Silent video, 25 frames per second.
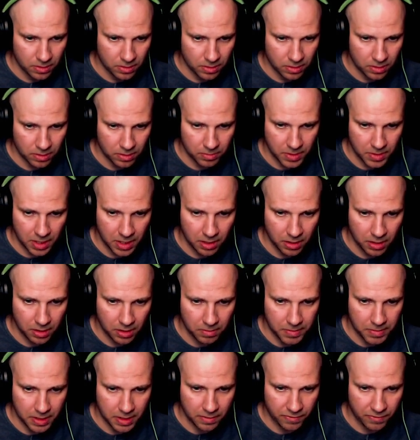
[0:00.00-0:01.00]

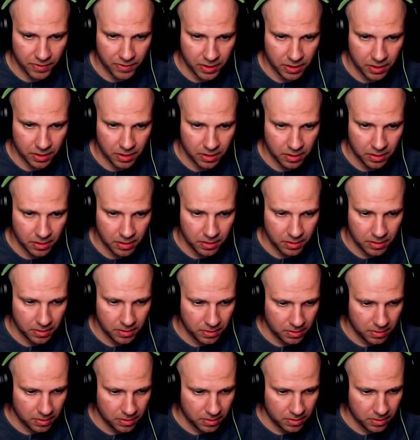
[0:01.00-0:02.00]
Maybe if I
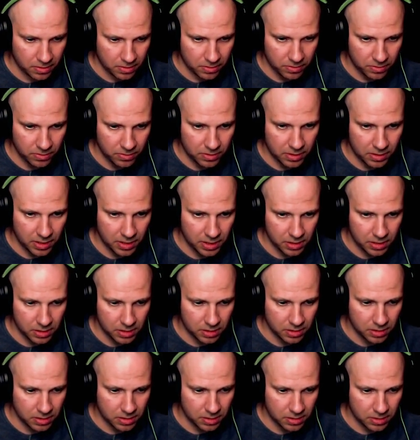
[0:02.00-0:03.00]
put
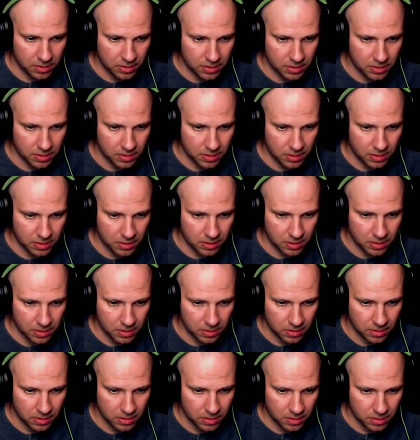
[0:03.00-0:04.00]
this...
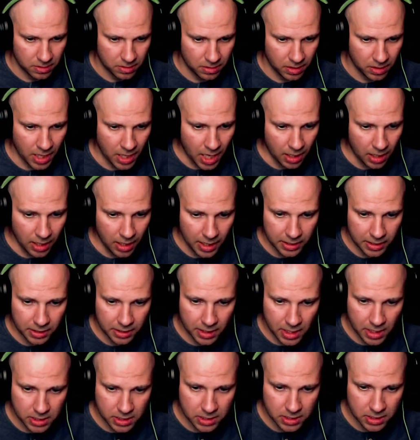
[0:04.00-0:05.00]
Yeah, like
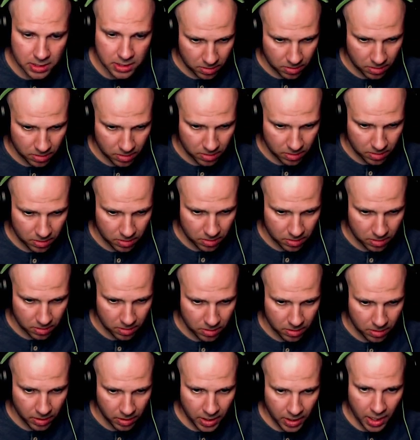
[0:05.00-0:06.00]
this!
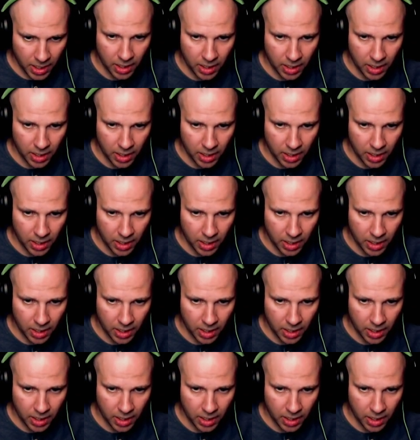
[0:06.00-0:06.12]
Yeah!